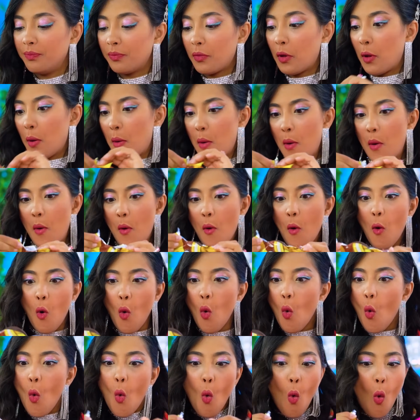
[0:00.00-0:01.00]
This girl
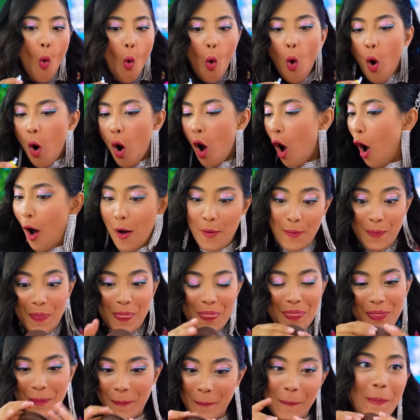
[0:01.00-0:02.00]
is really
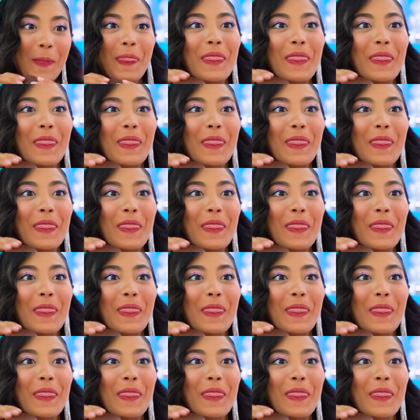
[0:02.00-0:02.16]
living the good